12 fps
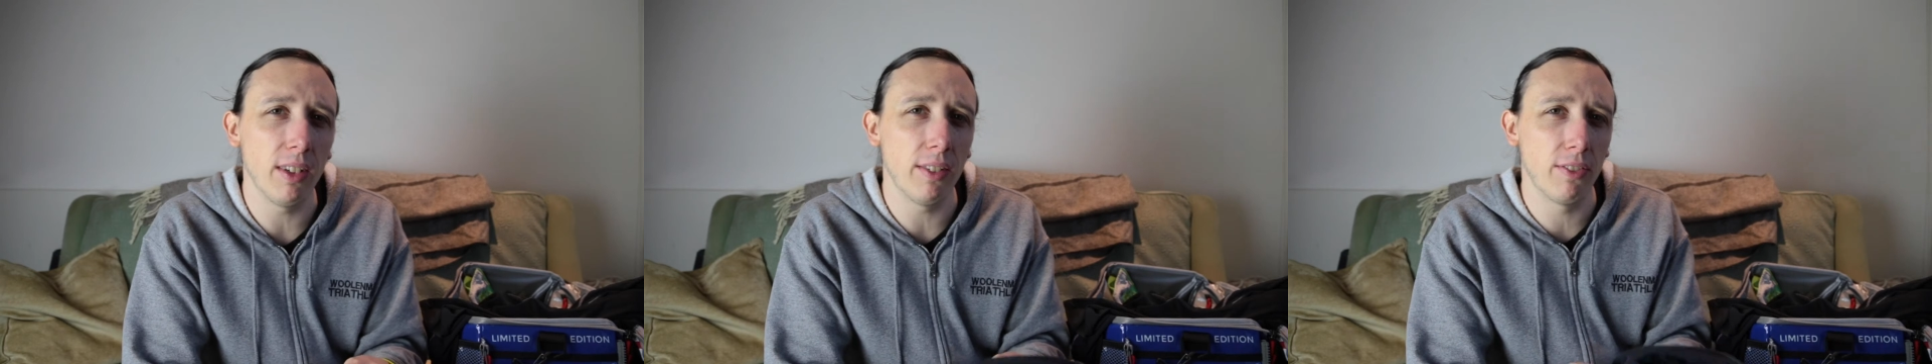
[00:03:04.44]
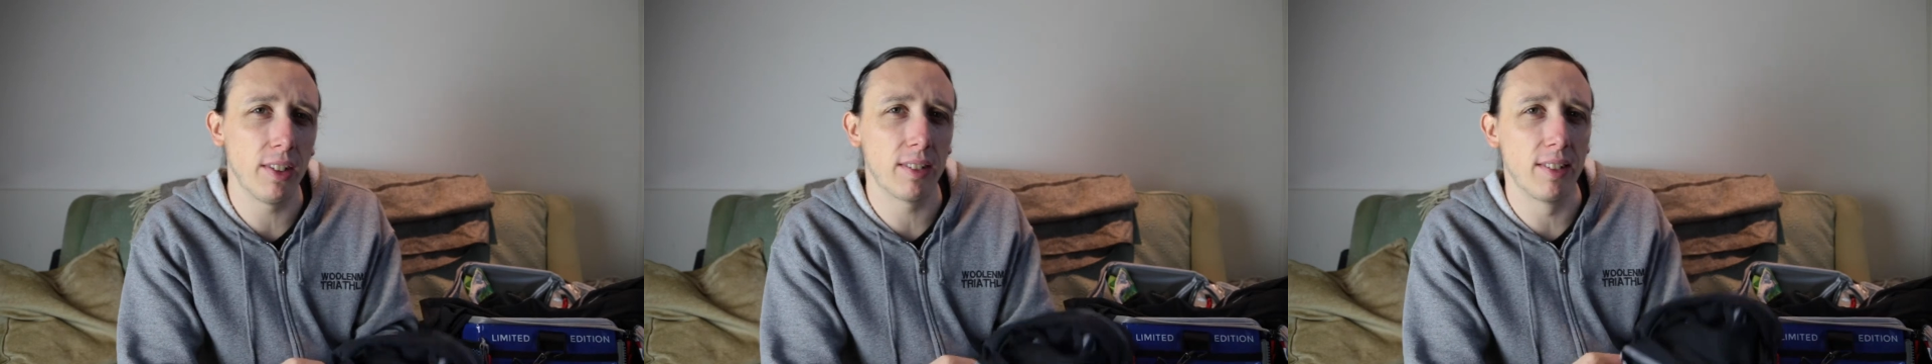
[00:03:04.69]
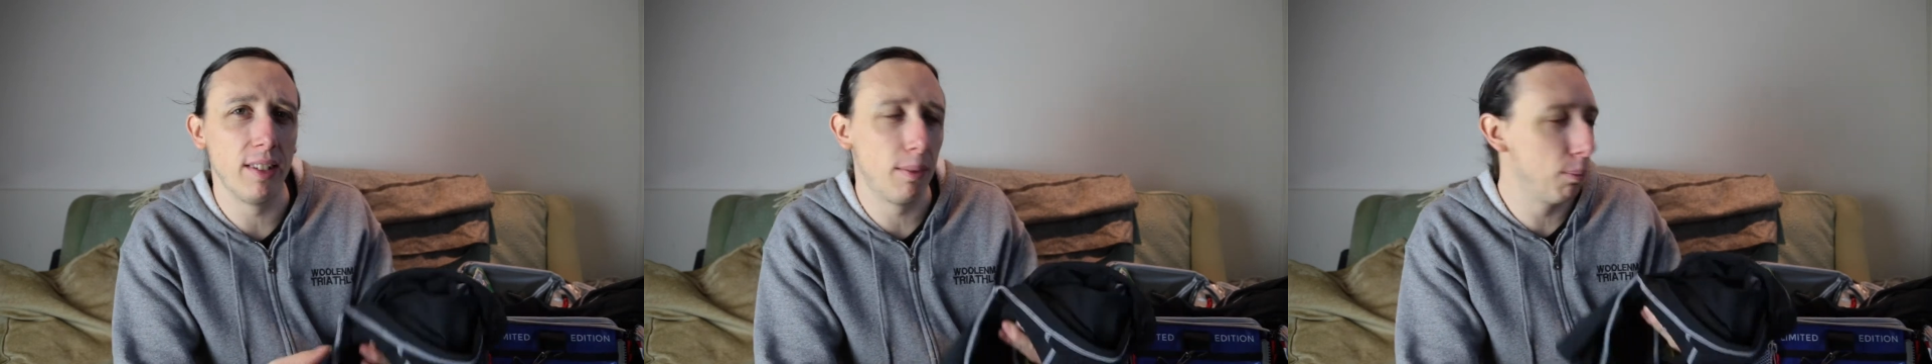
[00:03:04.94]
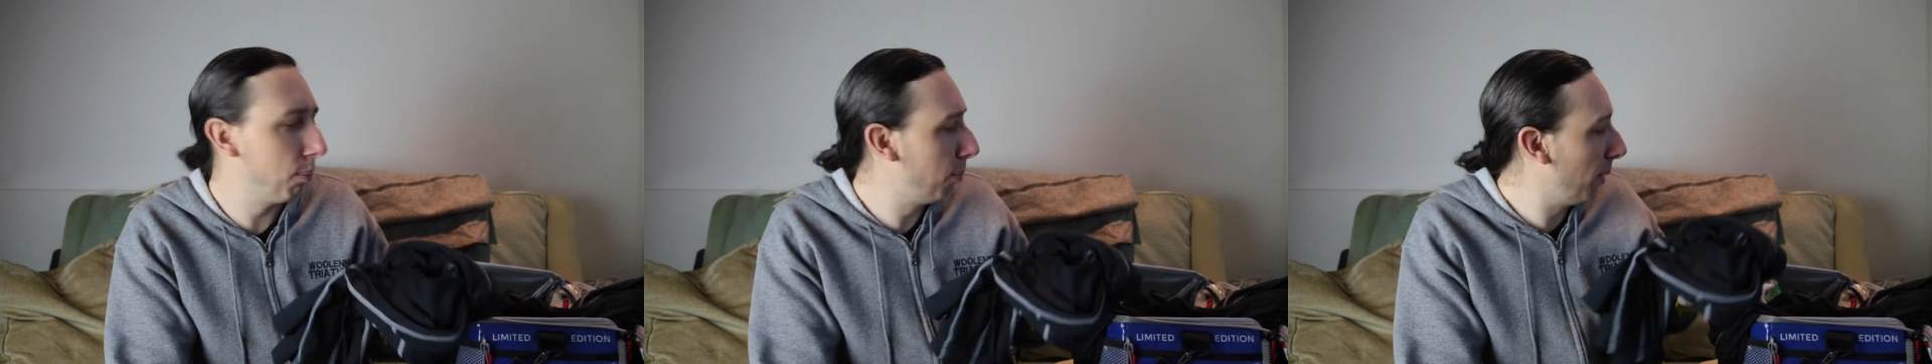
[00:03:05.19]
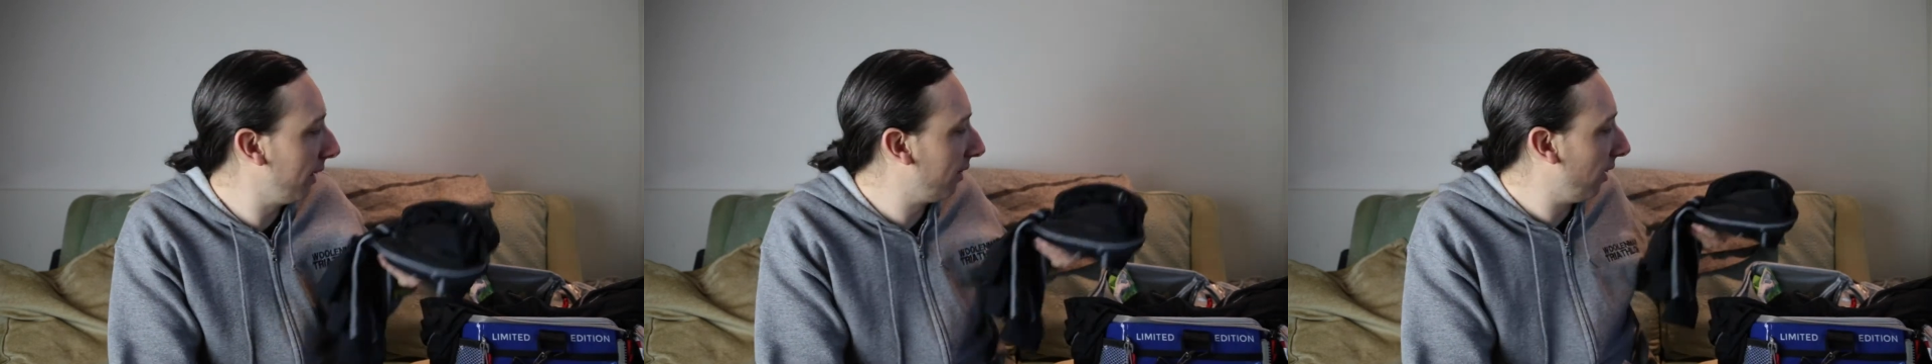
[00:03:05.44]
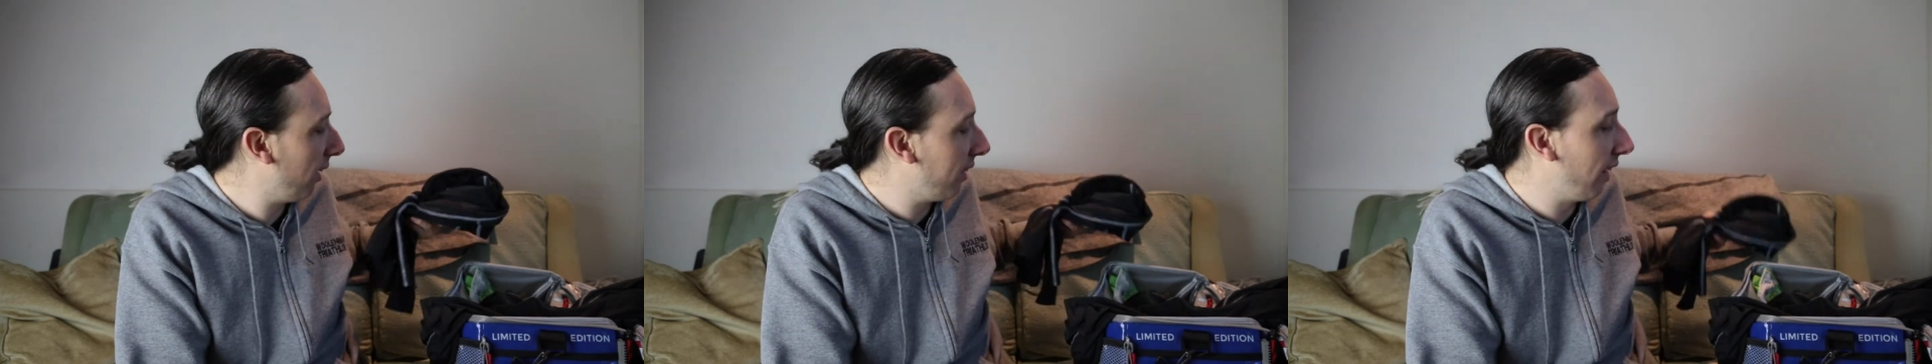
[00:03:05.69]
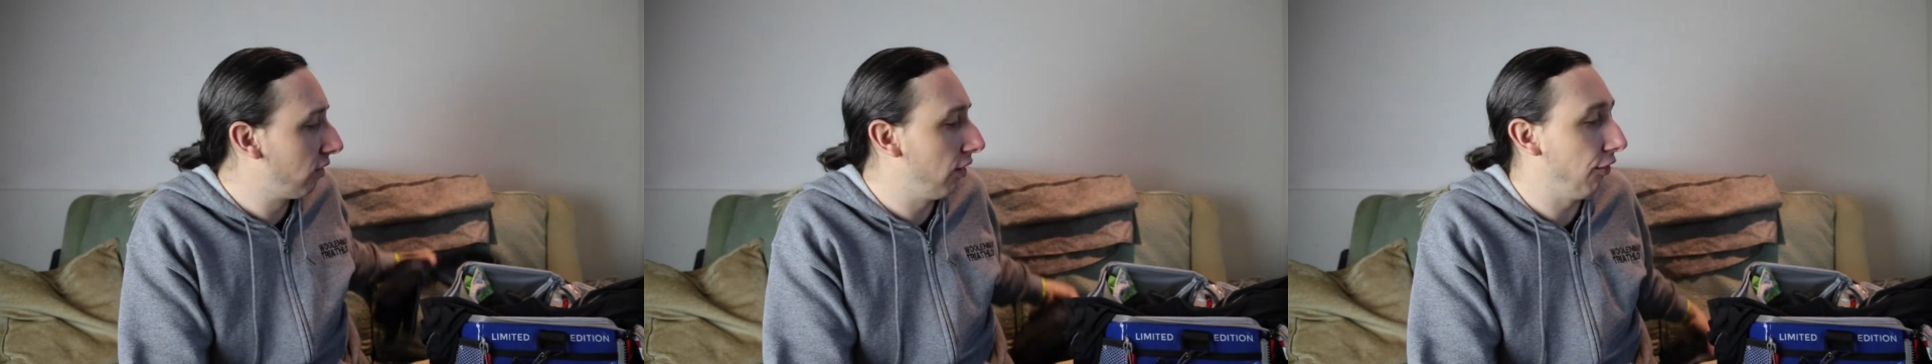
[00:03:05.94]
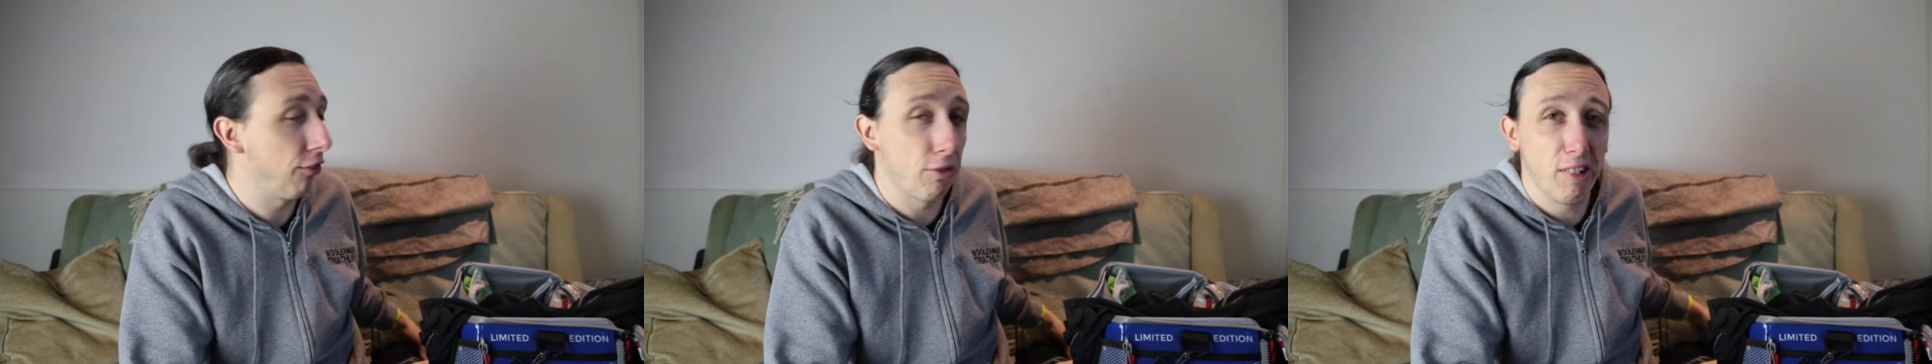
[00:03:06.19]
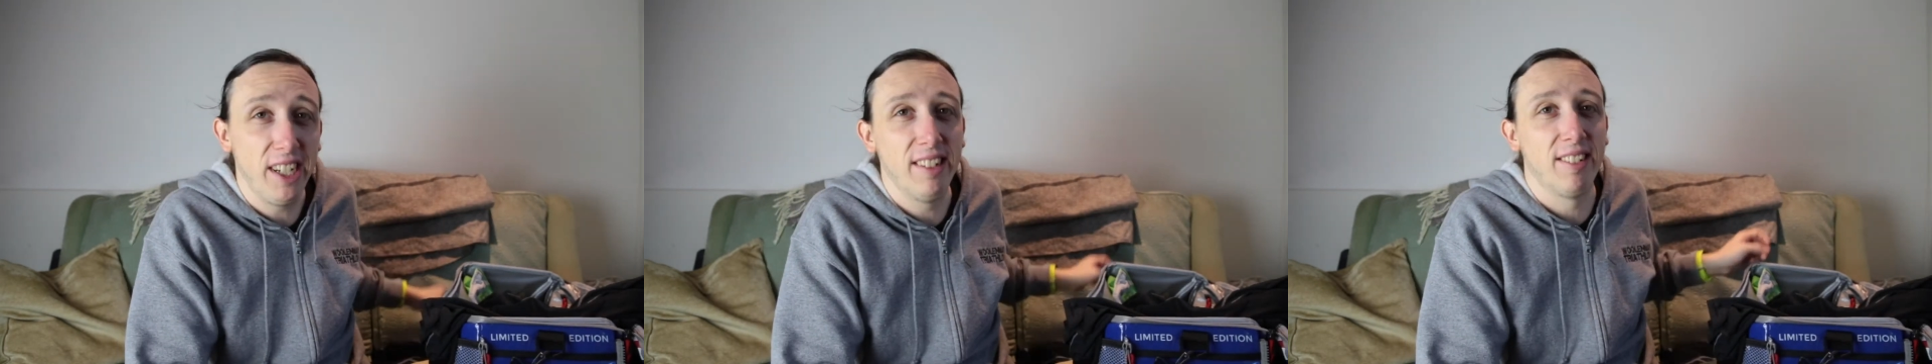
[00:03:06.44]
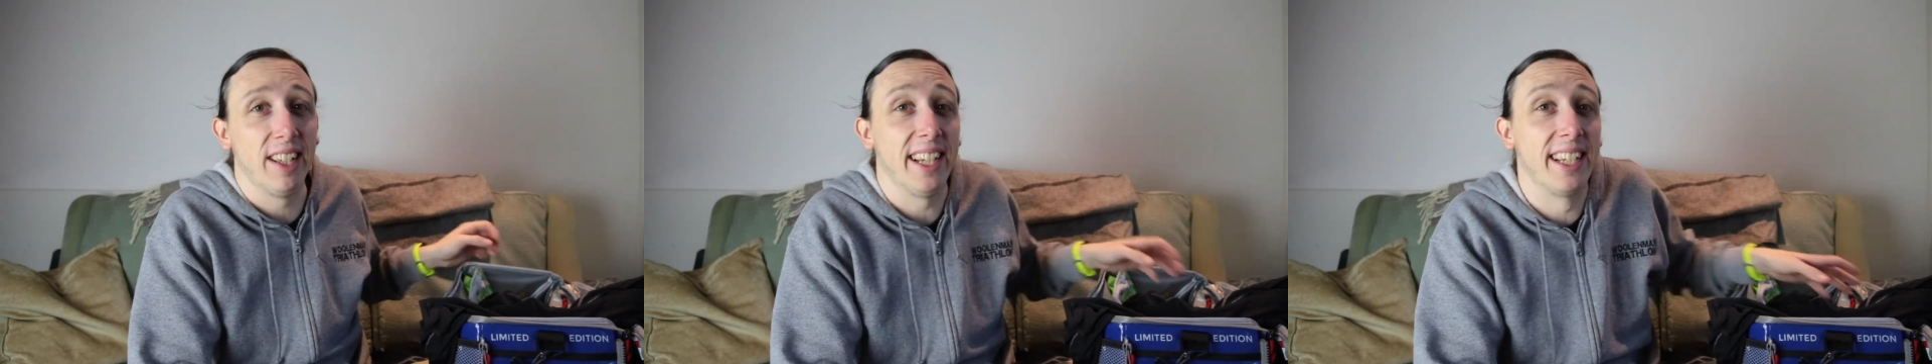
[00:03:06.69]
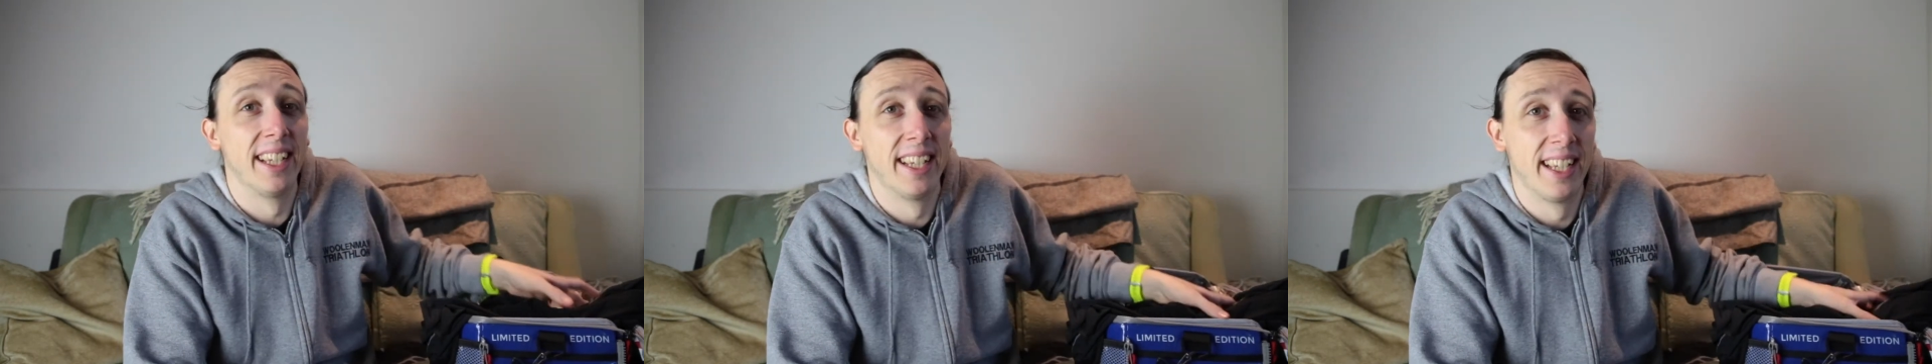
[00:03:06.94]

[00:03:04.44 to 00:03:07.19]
if it's basically down to freezing,